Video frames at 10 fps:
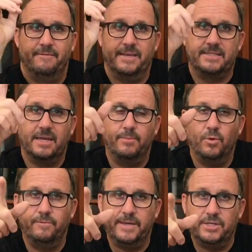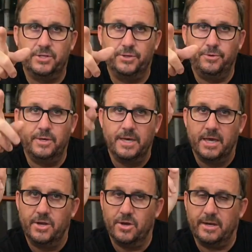Vestarboard V2,
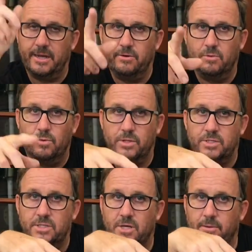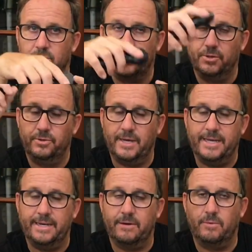900 watts times 2,
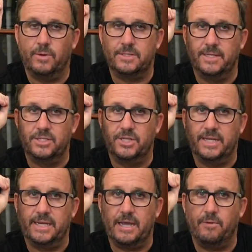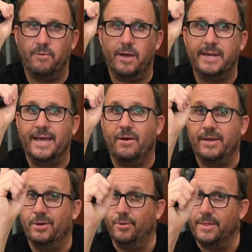1800 watts. Let's check it out right now,
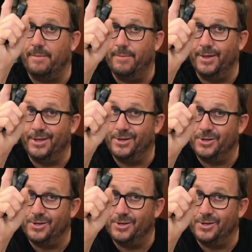hill number